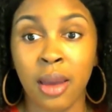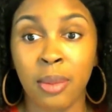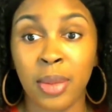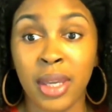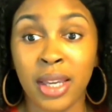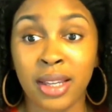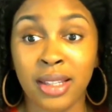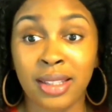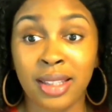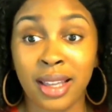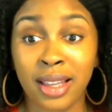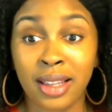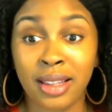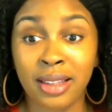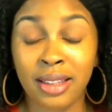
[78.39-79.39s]
because
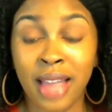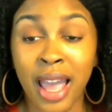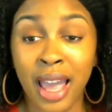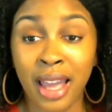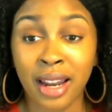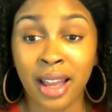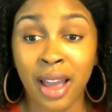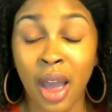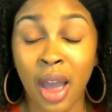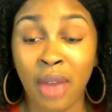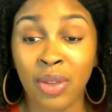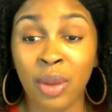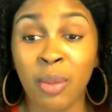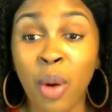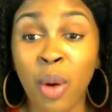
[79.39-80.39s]
that
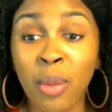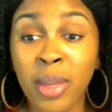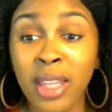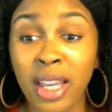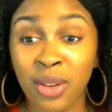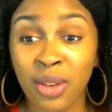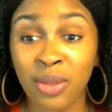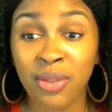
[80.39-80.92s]
the moment that you